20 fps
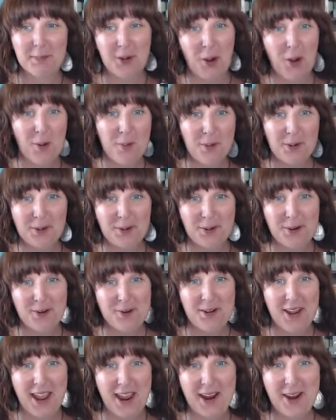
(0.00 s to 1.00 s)
comb her
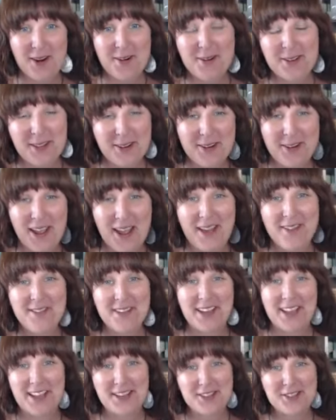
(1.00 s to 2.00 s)
own hair without
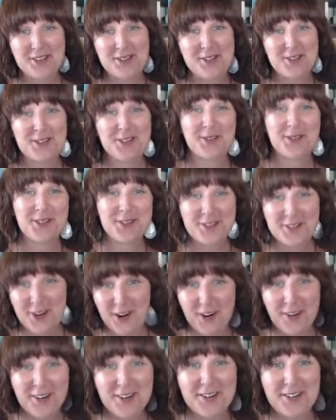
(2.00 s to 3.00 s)
having issues with
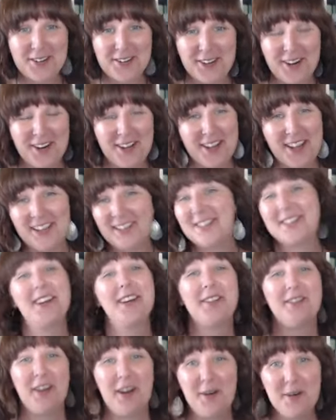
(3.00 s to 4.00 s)
snarls and all that
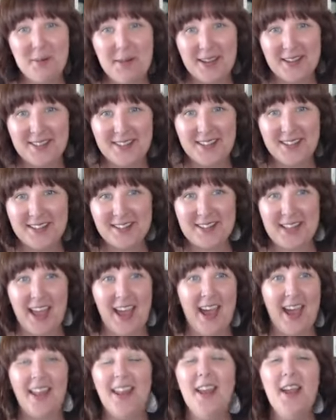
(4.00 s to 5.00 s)
stuff. How amazing is
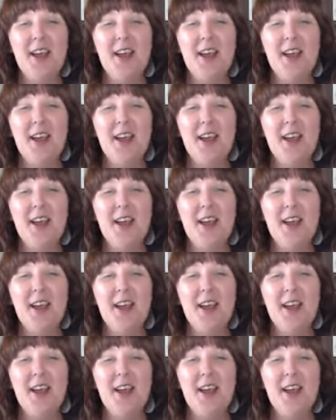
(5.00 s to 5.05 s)
that?